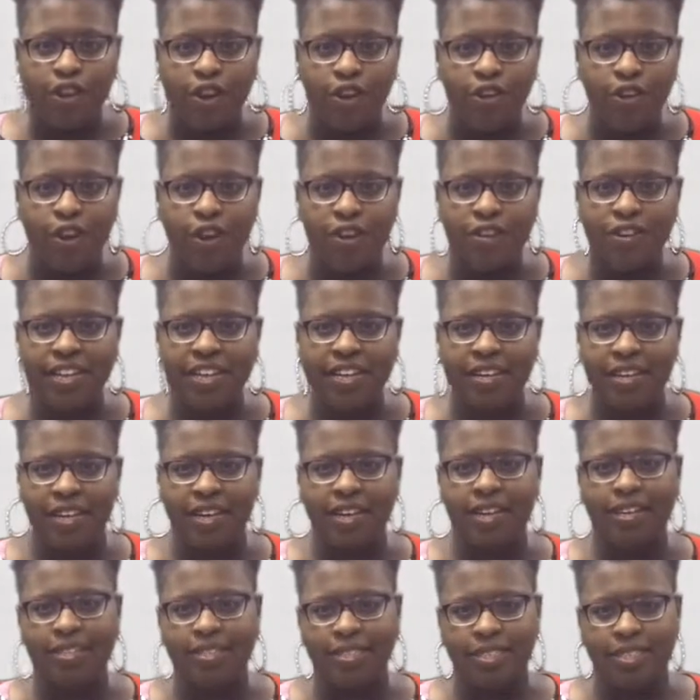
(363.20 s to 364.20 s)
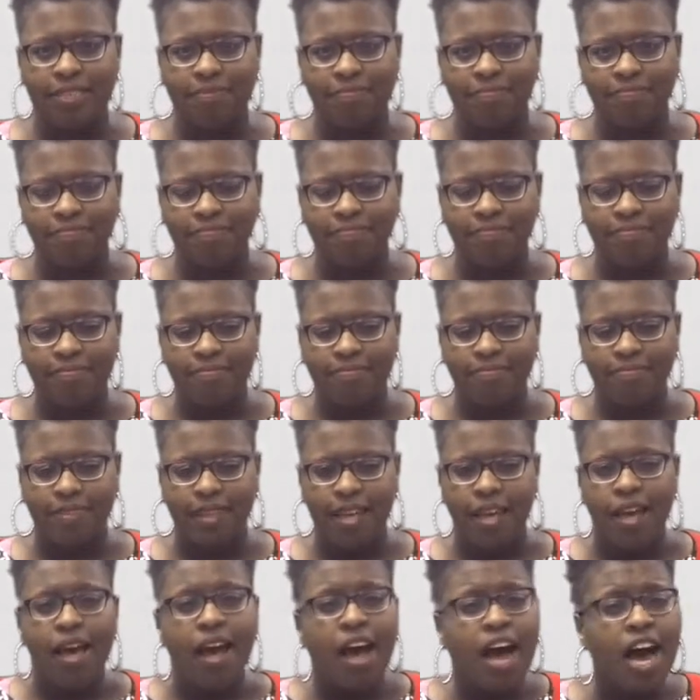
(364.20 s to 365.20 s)
their learning needs.
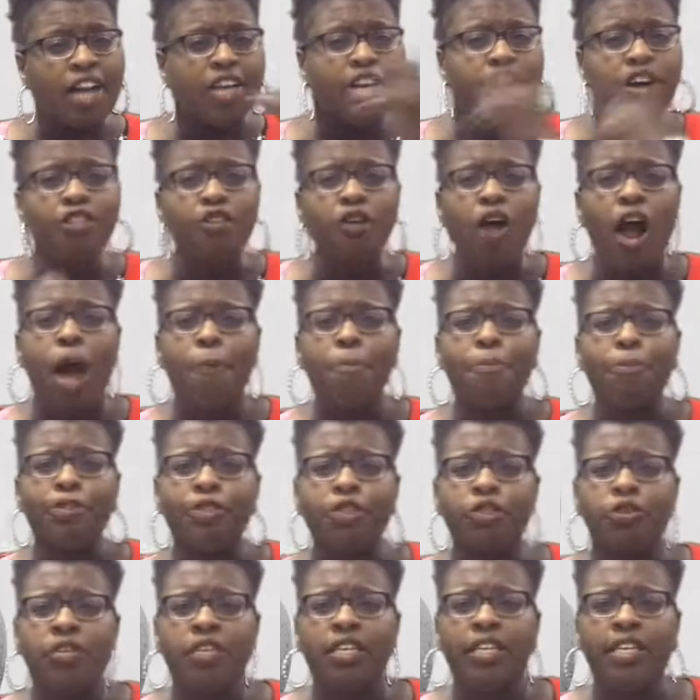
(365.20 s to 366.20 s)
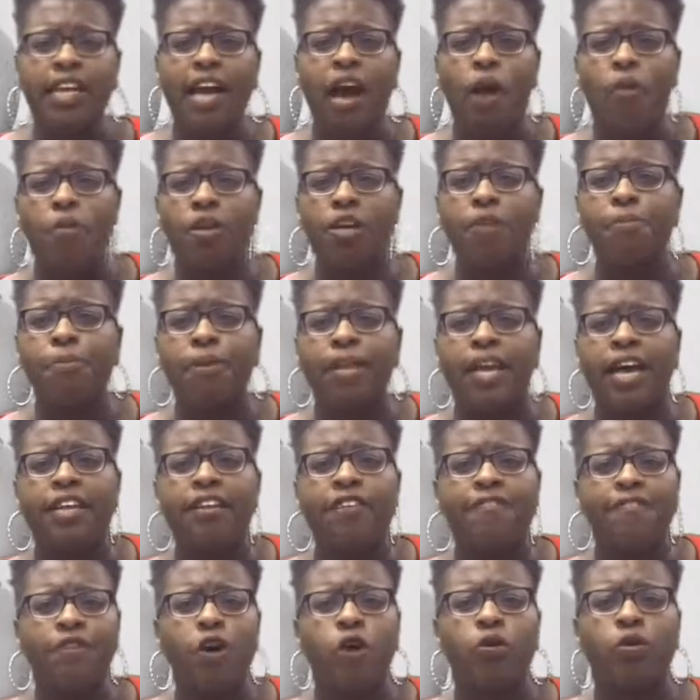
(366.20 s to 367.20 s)
Another opportunity I want to plan
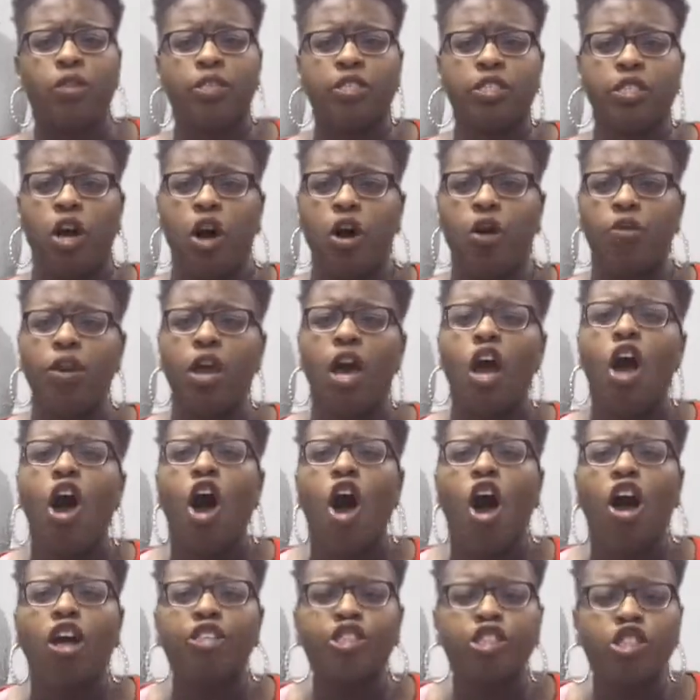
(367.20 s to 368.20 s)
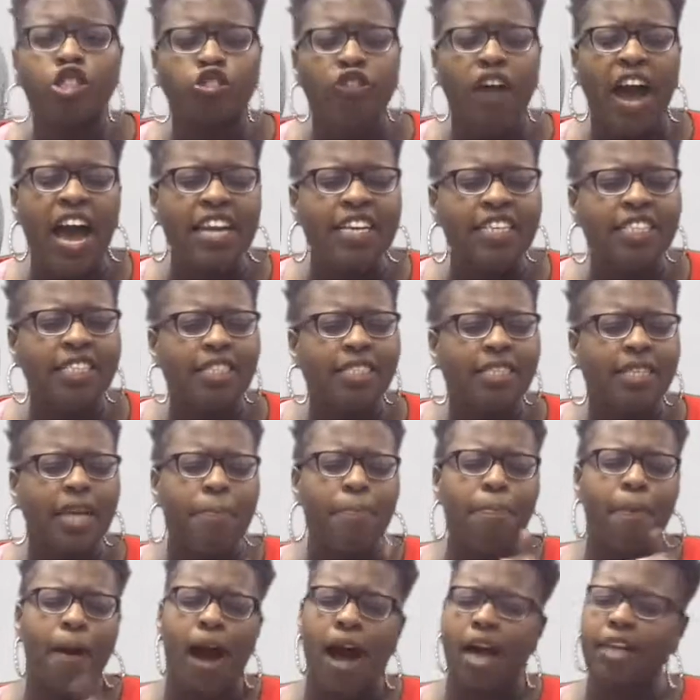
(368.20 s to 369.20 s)
to focus on are strategies
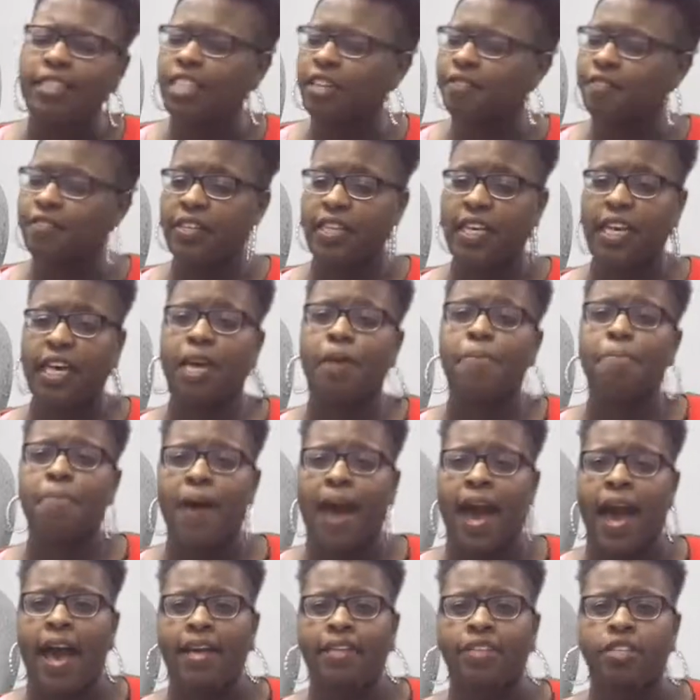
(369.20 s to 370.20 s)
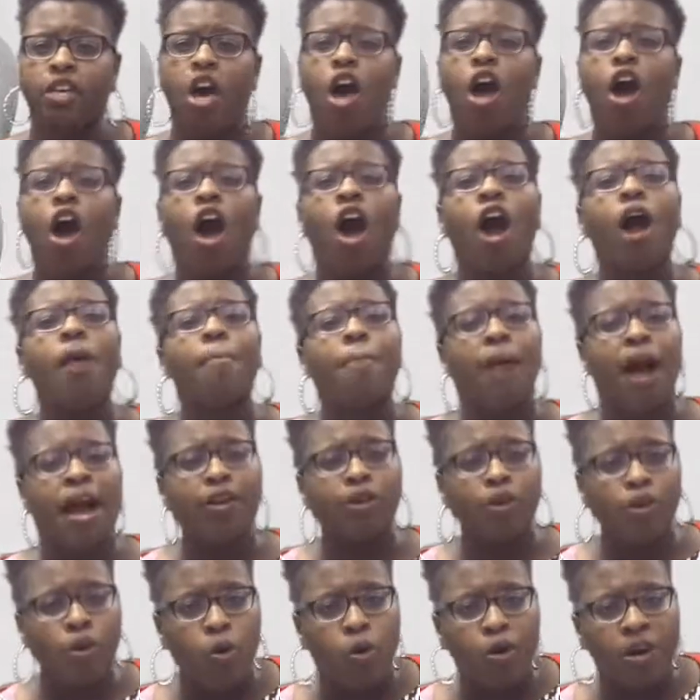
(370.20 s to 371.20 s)
that positively impact our
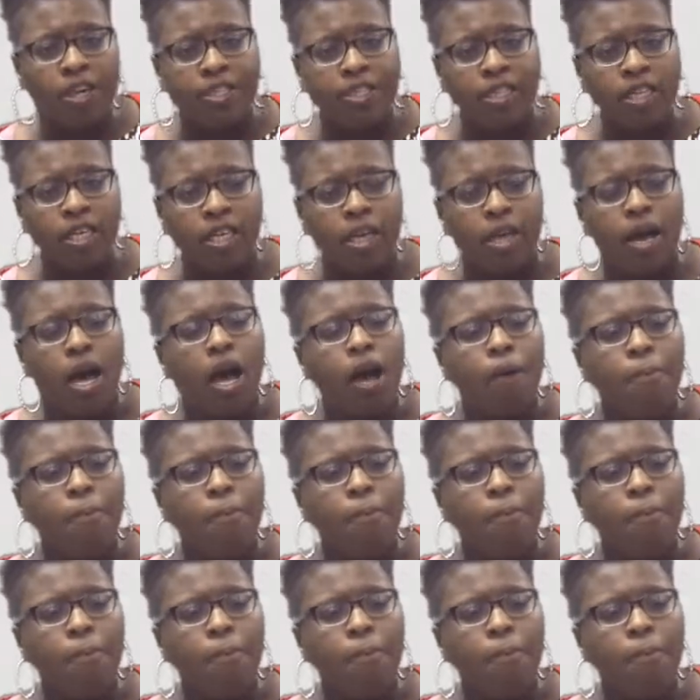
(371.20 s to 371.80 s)
minority